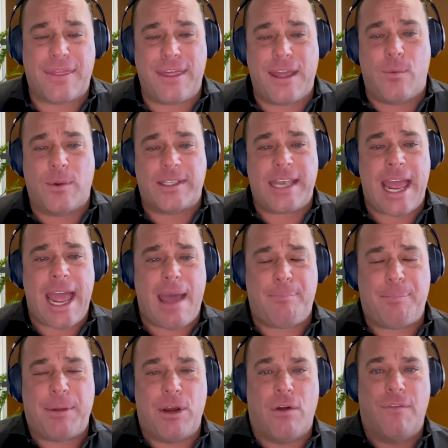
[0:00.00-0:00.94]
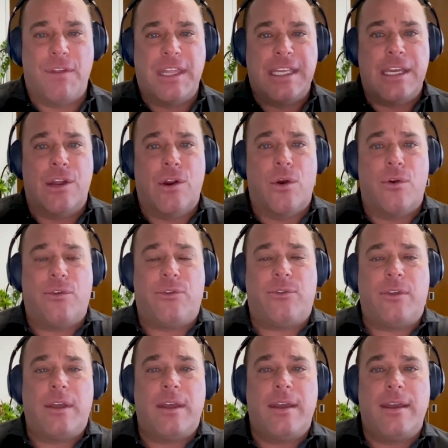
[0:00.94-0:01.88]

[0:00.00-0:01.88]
think what's happened over the years